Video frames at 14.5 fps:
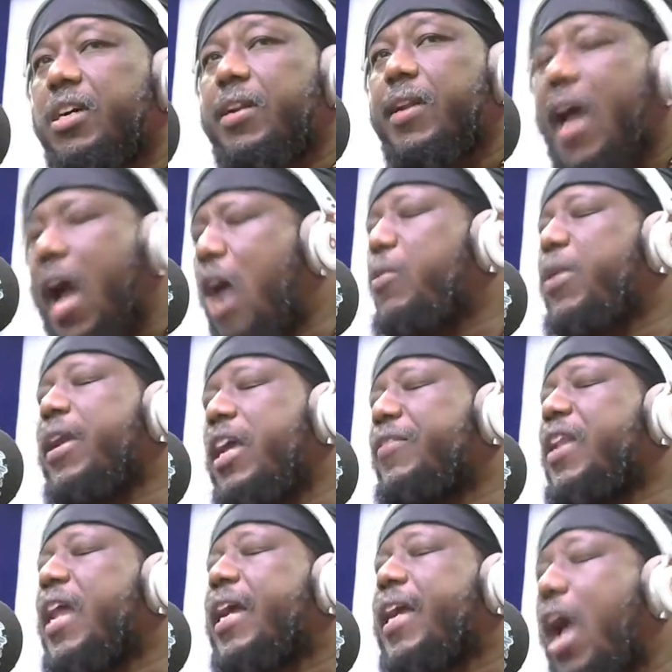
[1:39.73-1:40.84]
Now we live
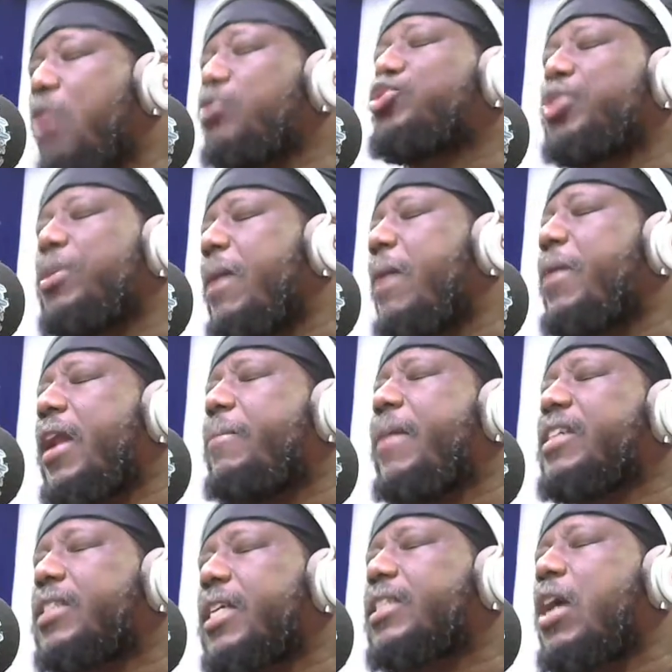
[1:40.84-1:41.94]
in a country, my brother,
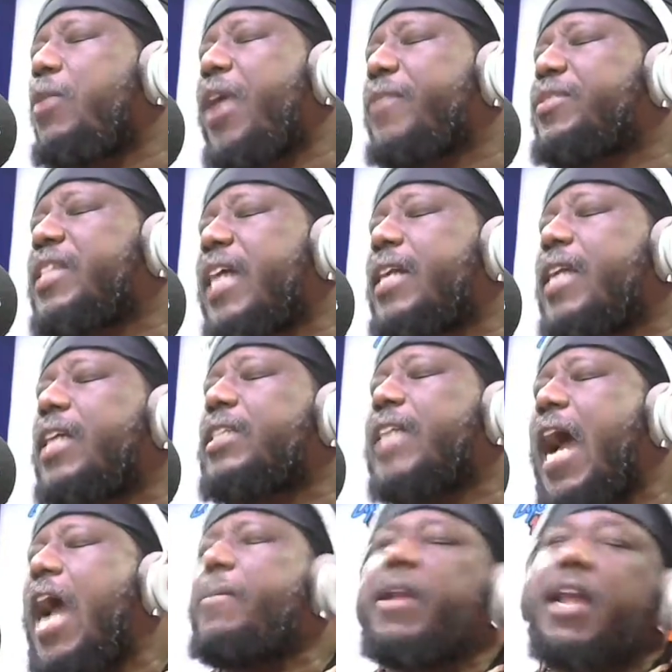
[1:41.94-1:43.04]
my sister, we have said that
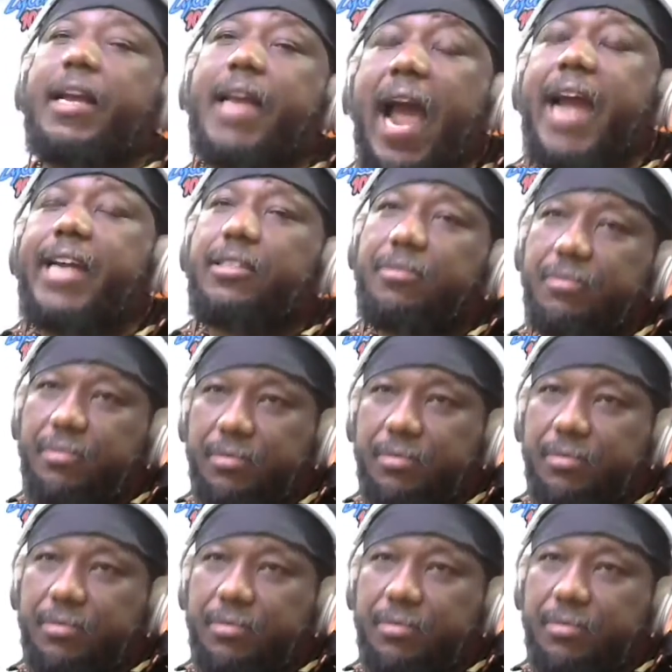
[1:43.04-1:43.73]
time and again,